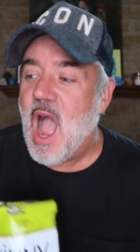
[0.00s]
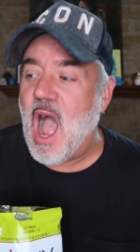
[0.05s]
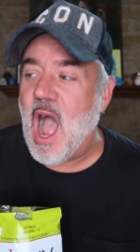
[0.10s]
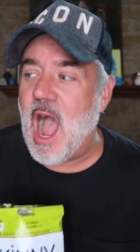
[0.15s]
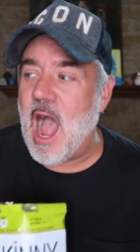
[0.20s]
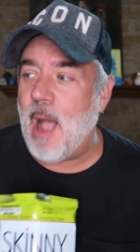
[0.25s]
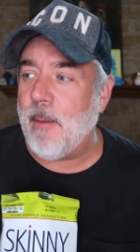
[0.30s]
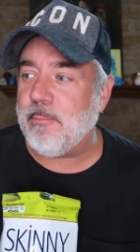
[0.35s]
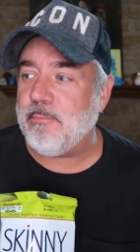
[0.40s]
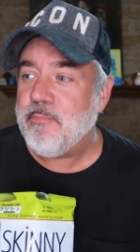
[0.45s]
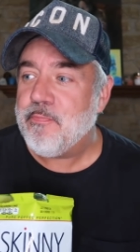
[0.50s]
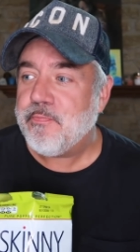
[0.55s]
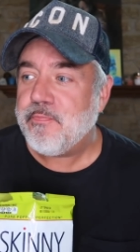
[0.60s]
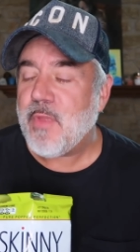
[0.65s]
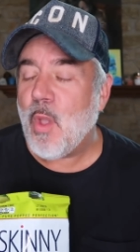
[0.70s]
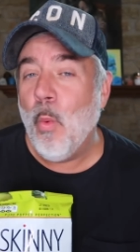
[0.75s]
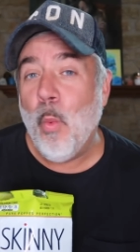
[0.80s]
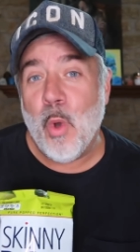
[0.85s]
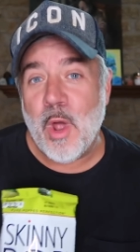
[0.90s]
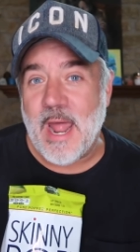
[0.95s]
Um,
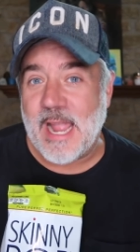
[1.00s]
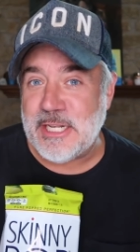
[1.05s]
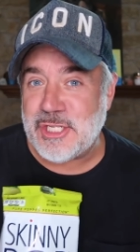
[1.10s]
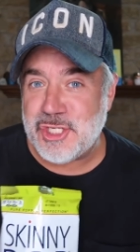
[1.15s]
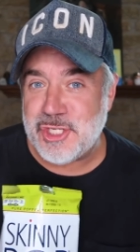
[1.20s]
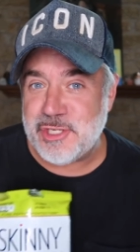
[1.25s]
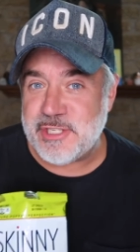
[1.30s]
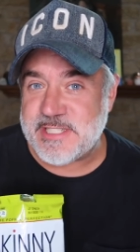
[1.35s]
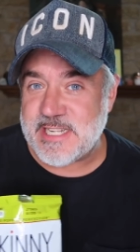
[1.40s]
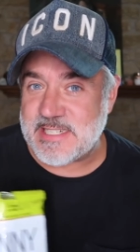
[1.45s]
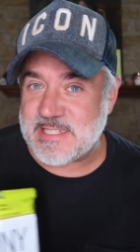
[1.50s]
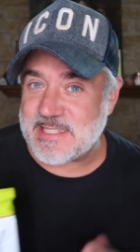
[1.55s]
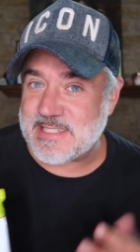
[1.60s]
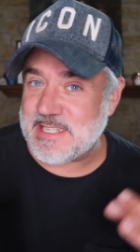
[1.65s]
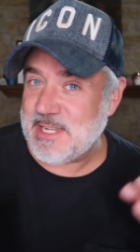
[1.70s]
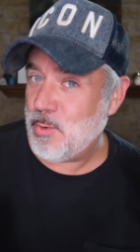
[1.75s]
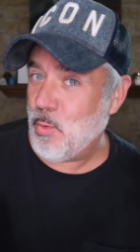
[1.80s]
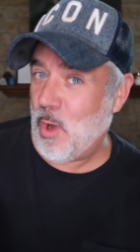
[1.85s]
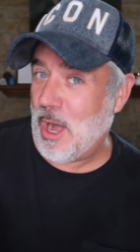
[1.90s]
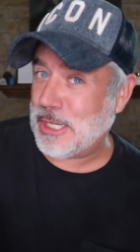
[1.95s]
would I choose it to
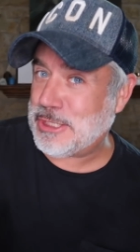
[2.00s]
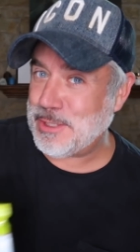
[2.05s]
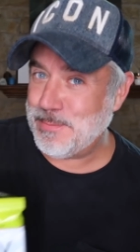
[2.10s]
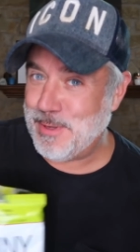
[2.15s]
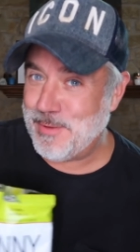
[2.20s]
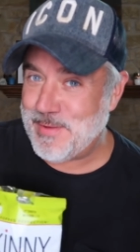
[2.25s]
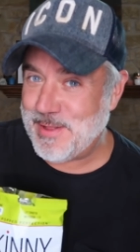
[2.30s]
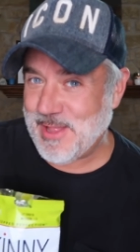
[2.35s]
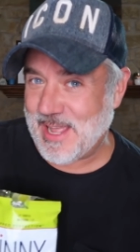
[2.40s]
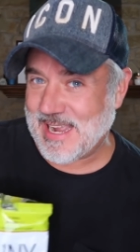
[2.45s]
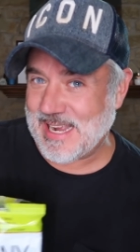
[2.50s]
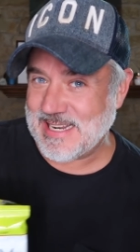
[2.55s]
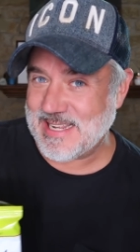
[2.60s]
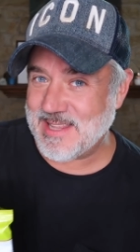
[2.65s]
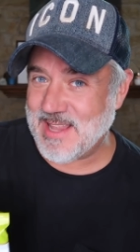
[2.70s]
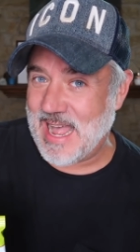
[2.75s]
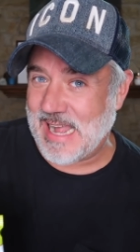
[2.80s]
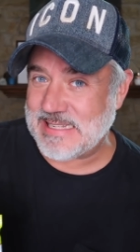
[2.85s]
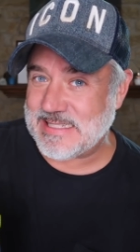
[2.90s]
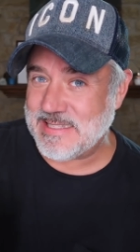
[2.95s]
sit and watch a movie like I
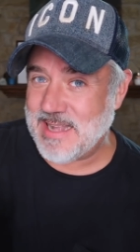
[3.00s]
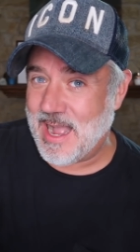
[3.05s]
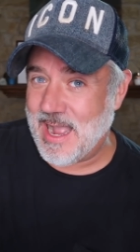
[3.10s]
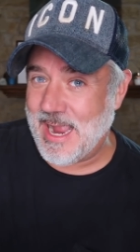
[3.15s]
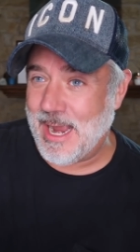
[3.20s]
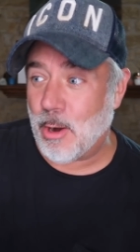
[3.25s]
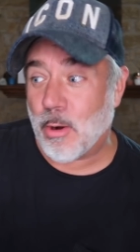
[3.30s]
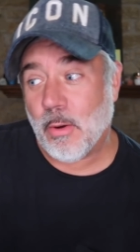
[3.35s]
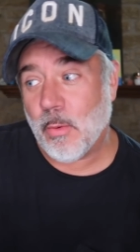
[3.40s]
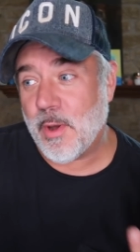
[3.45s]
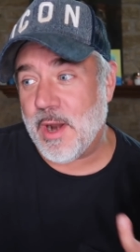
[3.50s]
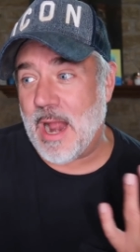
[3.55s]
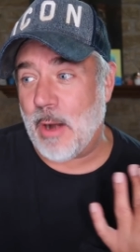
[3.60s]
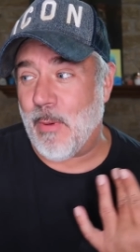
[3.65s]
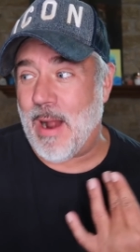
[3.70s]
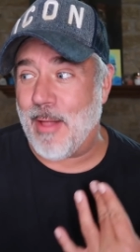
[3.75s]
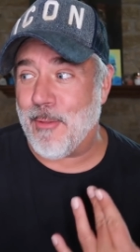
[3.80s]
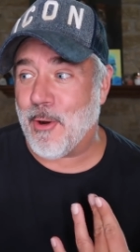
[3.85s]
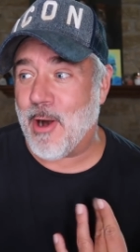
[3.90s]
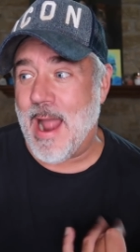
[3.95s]
did last night, or would I
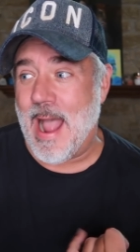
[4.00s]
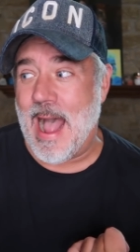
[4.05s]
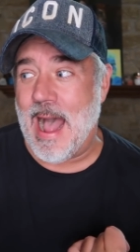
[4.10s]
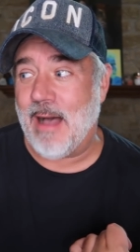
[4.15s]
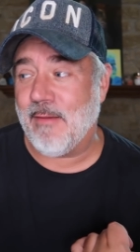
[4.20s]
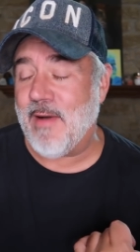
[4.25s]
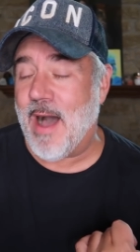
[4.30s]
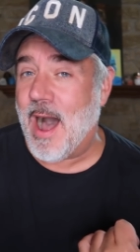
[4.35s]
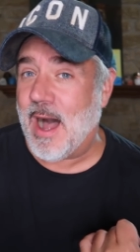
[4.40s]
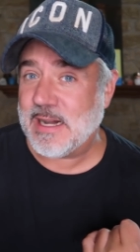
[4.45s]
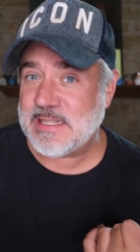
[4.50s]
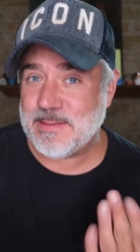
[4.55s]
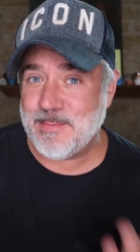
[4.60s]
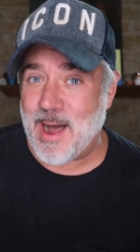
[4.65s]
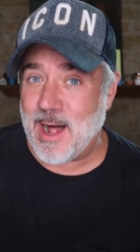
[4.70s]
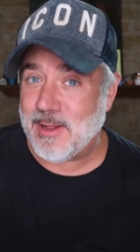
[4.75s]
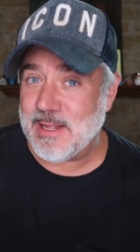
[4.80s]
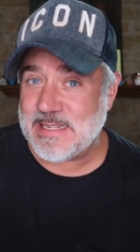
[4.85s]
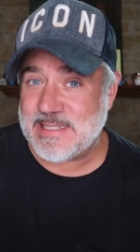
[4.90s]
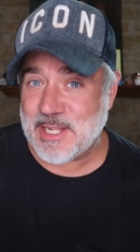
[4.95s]
rather have hot
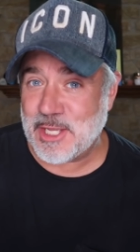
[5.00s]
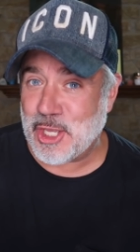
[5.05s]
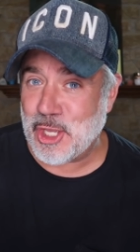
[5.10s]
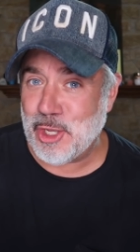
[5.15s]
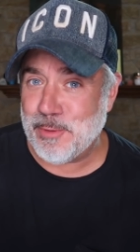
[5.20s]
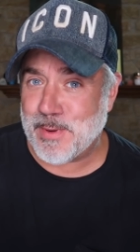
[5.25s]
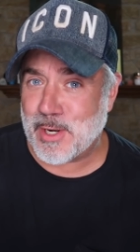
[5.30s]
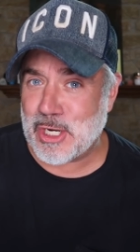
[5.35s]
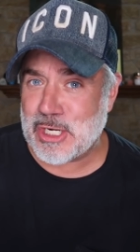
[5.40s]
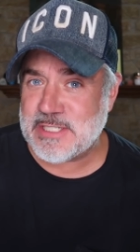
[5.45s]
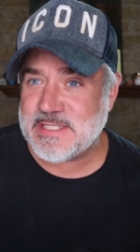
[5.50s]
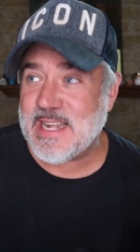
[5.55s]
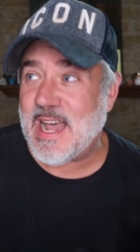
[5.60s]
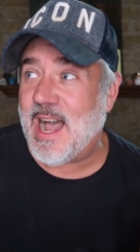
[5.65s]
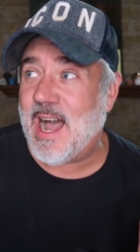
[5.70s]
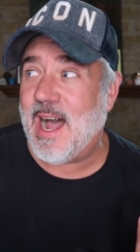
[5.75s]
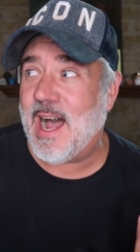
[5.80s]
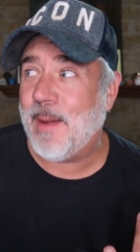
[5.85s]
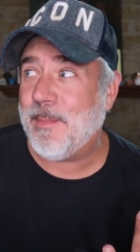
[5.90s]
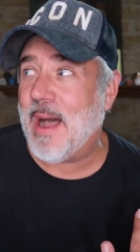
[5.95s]
tamales and goobers? Um,
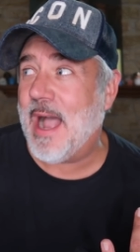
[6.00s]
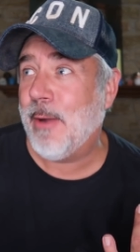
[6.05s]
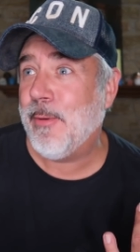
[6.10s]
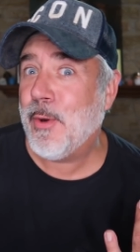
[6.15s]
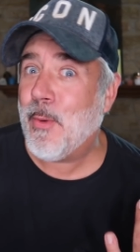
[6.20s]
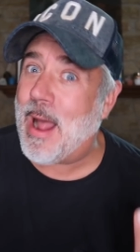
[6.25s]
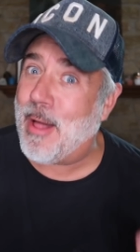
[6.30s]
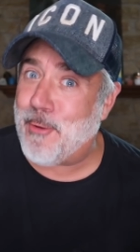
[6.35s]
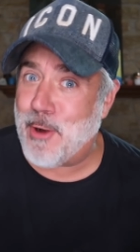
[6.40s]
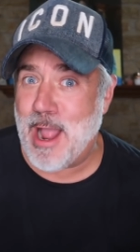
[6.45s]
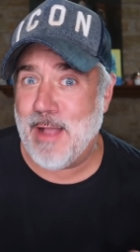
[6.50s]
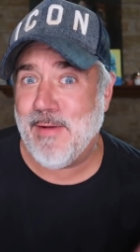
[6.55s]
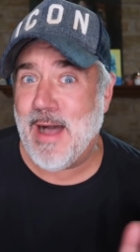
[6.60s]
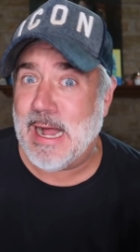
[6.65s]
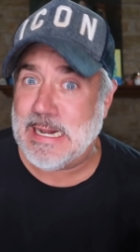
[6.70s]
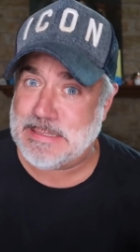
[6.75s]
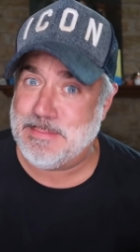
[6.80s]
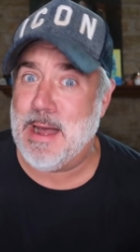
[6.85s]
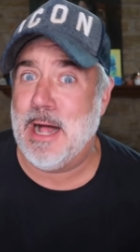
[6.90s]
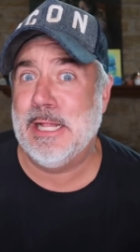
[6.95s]
I would rather have
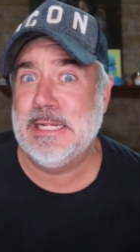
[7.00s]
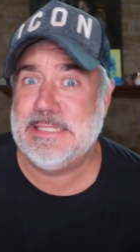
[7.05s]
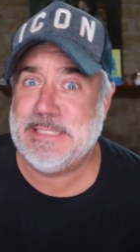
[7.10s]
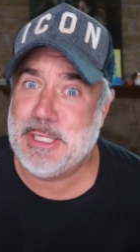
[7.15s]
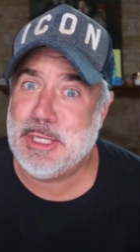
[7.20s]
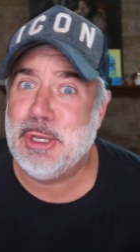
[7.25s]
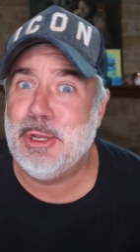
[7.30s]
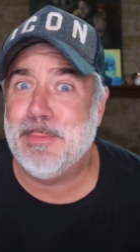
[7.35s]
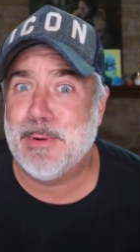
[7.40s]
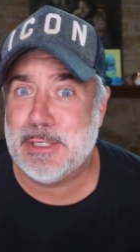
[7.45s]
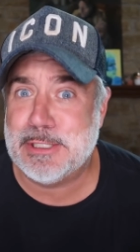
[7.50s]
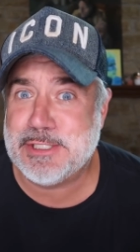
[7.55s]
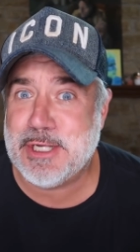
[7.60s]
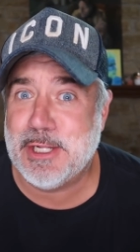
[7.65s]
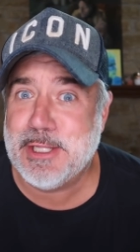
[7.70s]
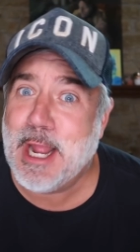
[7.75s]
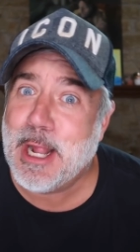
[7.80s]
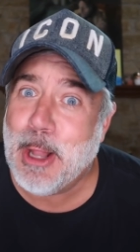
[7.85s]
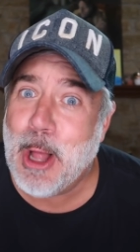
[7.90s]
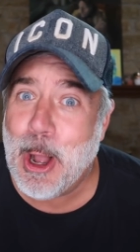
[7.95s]
hot tamales and goobers
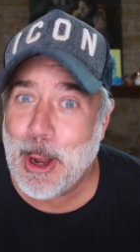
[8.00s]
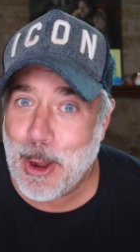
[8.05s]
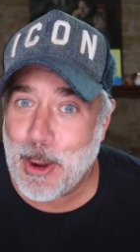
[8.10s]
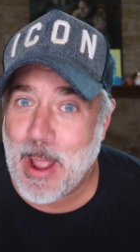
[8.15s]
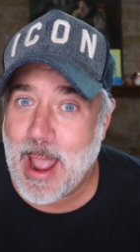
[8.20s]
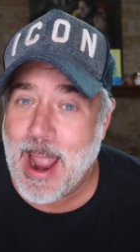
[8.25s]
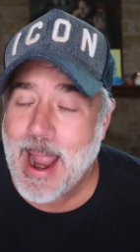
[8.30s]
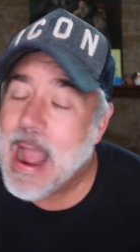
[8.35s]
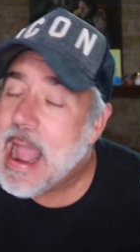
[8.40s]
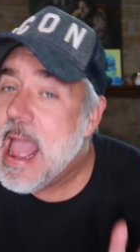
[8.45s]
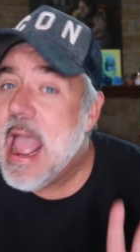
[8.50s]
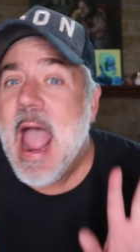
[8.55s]
all day long, okay?